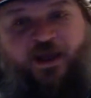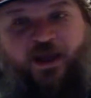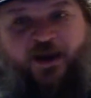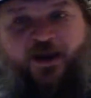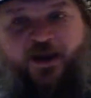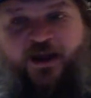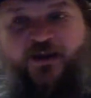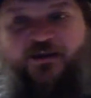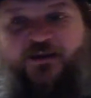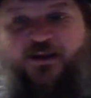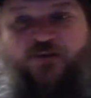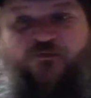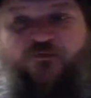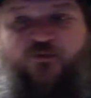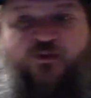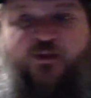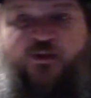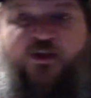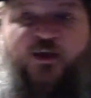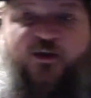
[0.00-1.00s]
And I
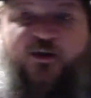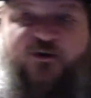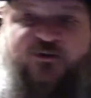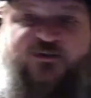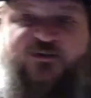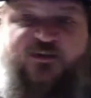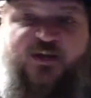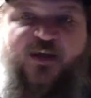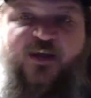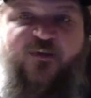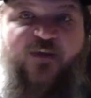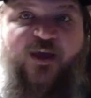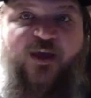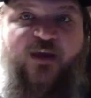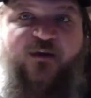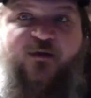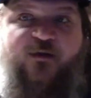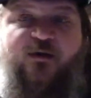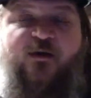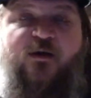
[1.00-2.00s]
definitely understand
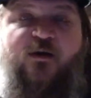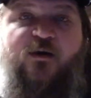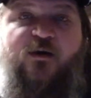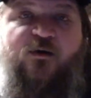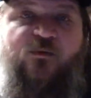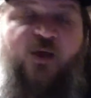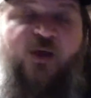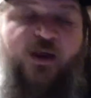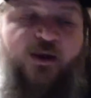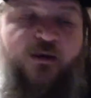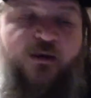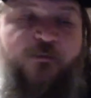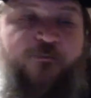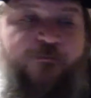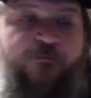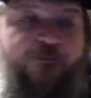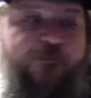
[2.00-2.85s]
that, right?